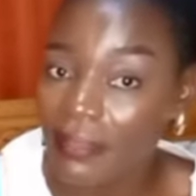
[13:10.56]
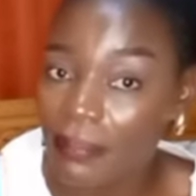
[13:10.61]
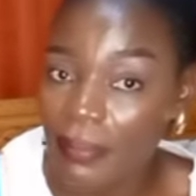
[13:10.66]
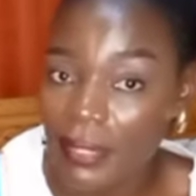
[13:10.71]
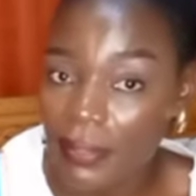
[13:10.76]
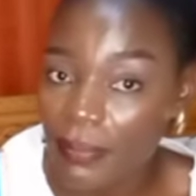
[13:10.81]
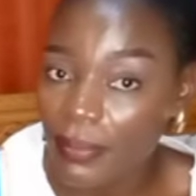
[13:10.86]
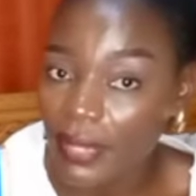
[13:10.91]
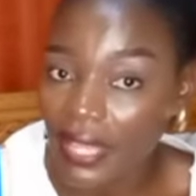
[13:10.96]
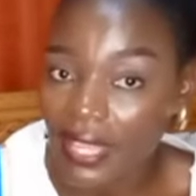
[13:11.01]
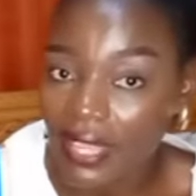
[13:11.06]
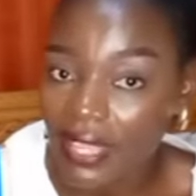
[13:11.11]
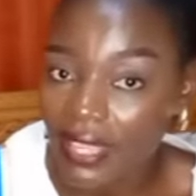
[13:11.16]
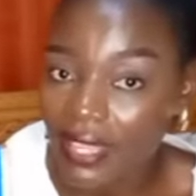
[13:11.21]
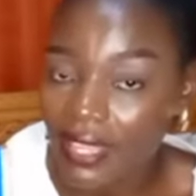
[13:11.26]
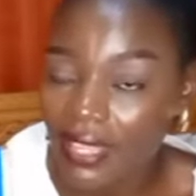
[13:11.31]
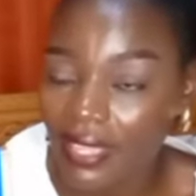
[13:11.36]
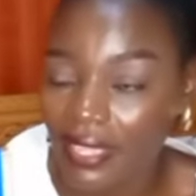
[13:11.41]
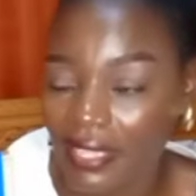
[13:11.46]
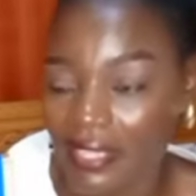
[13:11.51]
paper.
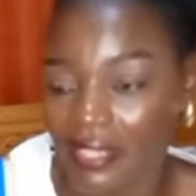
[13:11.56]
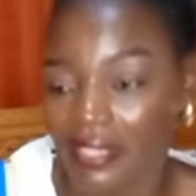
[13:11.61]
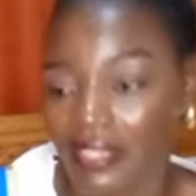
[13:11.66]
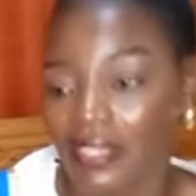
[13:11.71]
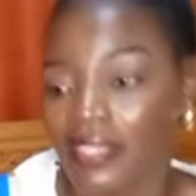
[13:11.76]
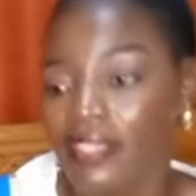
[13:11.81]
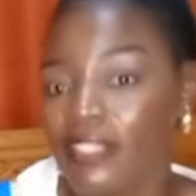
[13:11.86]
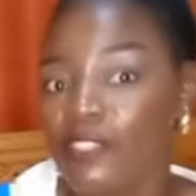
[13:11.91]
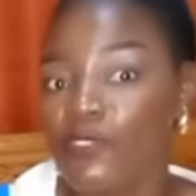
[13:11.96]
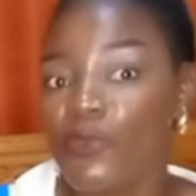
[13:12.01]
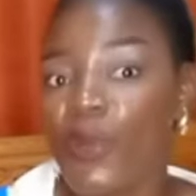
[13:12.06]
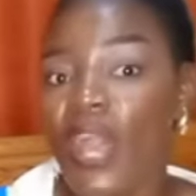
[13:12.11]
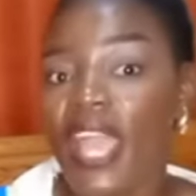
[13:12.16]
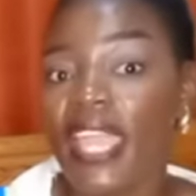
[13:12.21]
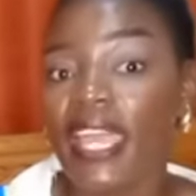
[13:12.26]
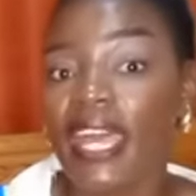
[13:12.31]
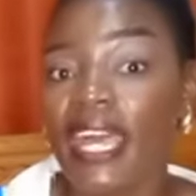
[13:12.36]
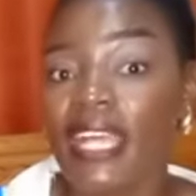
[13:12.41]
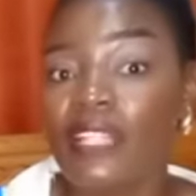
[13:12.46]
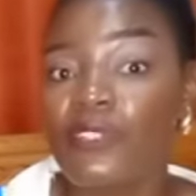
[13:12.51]
Hey. So I
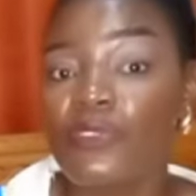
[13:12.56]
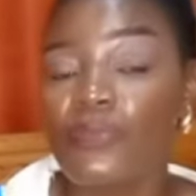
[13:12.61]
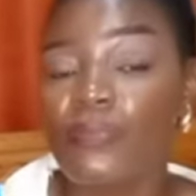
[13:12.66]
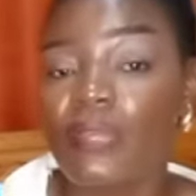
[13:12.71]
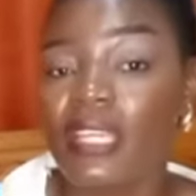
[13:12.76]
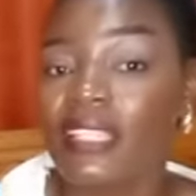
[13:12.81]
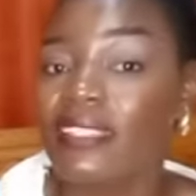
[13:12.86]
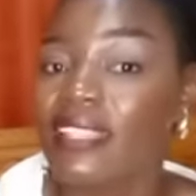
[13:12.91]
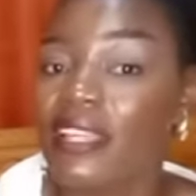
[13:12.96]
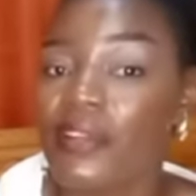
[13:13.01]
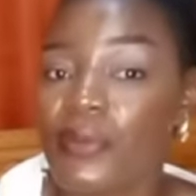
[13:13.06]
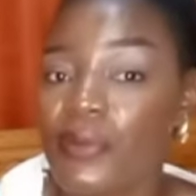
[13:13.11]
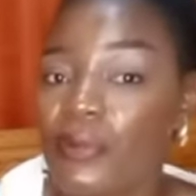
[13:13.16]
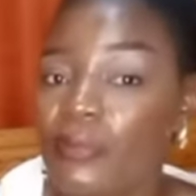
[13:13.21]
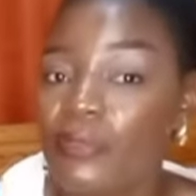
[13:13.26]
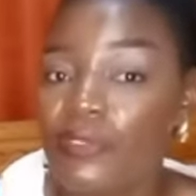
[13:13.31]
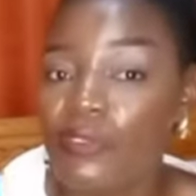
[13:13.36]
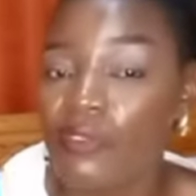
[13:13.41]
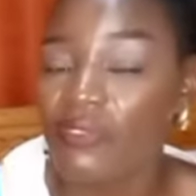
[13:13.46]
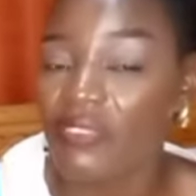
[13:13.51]
had to make the
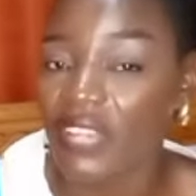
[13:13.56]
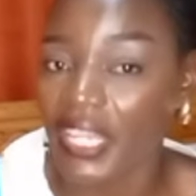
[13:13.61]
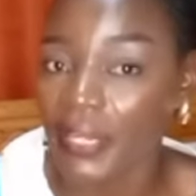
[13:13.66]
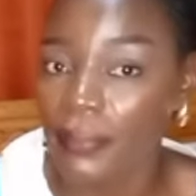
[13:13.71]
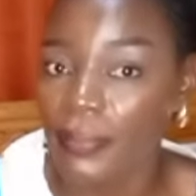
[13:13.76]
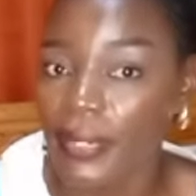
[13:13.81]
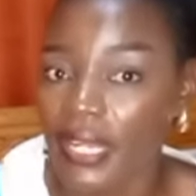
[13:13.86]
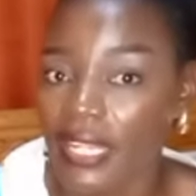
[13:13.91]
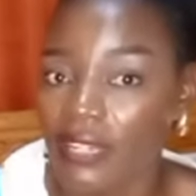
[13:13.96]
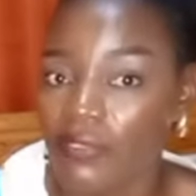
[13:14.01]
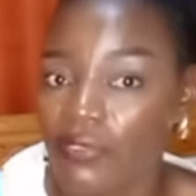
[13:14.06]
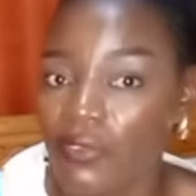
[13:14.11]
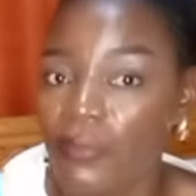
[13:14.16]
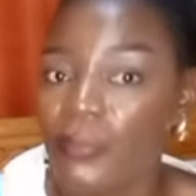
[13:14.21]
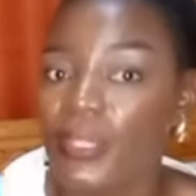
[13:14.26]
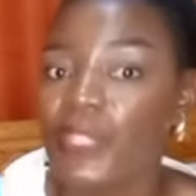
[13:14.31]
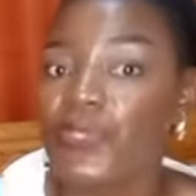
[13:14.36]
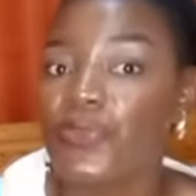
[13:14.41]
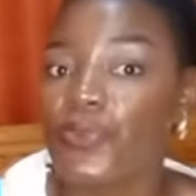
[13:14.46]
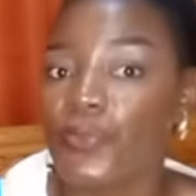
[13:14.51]
room so vibrant for
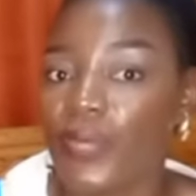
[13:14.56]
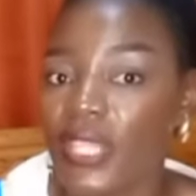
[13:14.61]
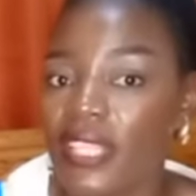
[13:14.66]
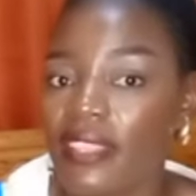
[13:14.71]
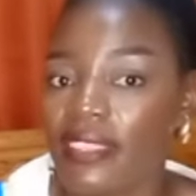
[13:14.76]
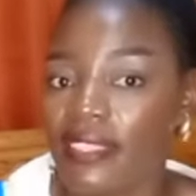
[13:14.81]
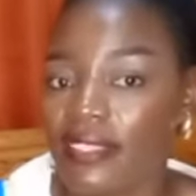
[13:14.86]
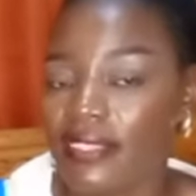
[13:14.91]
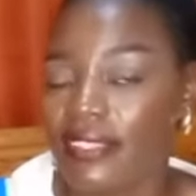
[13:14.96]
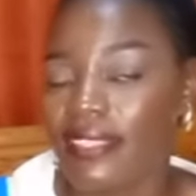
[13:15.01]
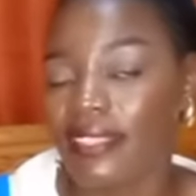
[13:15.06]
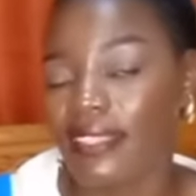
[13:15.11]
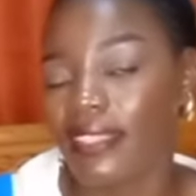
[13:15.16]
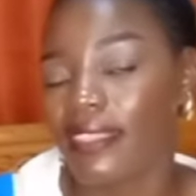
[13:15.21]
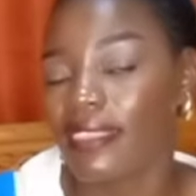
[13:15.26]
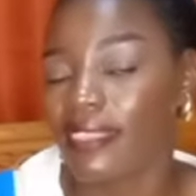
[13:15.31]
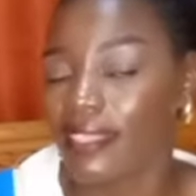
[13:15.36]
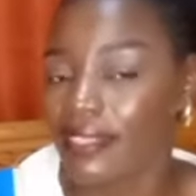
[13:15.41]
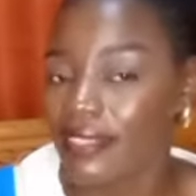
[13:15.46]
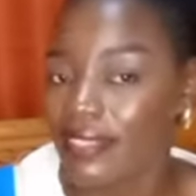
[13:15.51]
me to win this
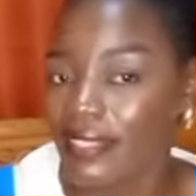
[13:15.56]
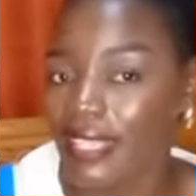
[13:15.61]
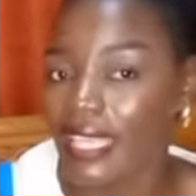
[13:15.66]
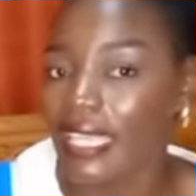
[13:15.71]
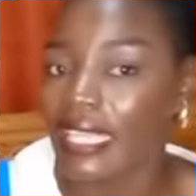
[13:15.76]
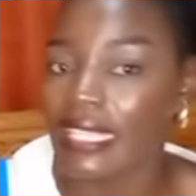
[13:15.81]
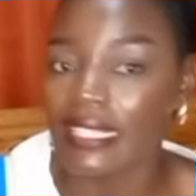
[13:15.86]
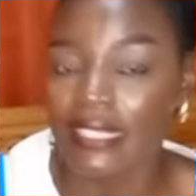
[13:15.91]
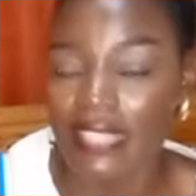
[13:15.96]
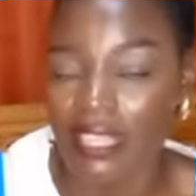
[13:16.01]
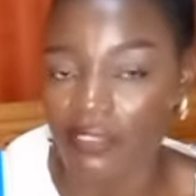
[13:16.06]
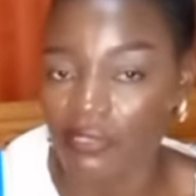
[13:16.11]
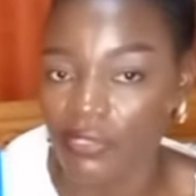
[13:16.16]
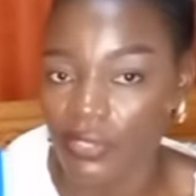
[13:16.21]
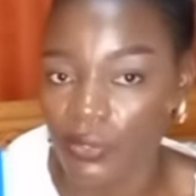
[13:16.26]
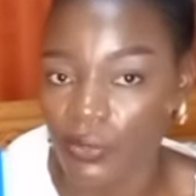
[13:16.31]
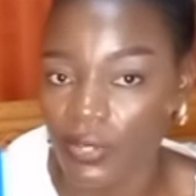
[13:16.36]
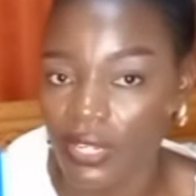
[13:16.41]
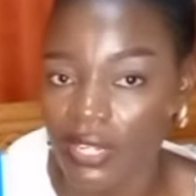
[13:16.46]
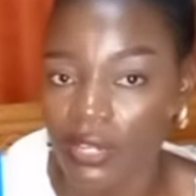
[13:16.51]

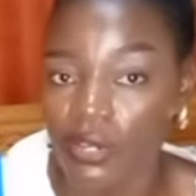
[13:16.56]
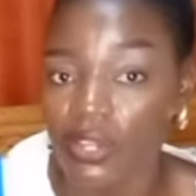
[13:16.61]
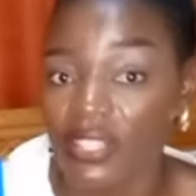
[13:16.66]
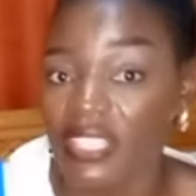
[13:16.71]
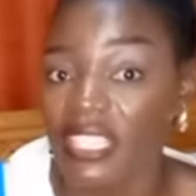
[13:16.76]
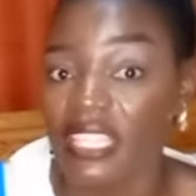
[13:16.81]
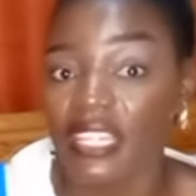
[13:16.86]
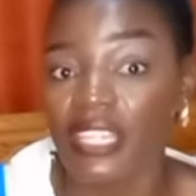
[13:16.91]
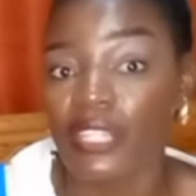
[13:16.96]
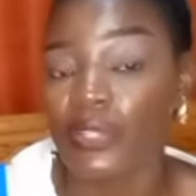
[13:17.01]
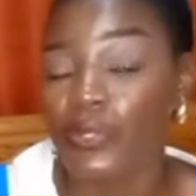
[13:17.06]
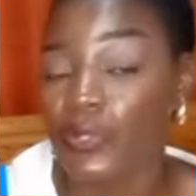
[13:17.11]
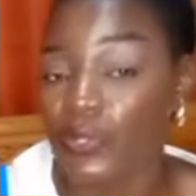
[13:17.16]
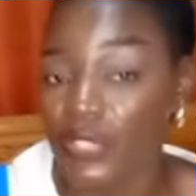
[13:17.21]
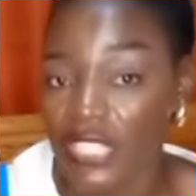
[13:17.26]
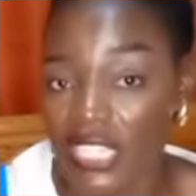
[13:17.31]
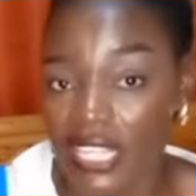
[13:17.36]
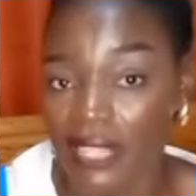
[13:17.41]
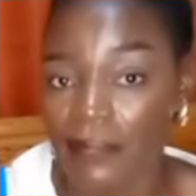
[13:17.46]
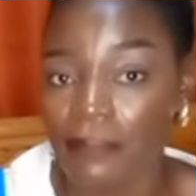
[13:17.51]
interviewer or the
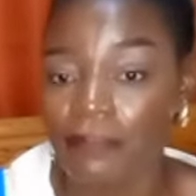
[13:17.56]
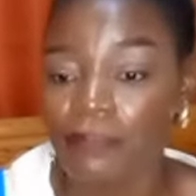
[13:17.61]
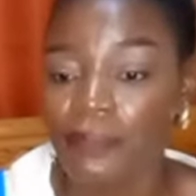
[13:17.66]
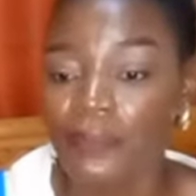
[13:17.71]
recruiter.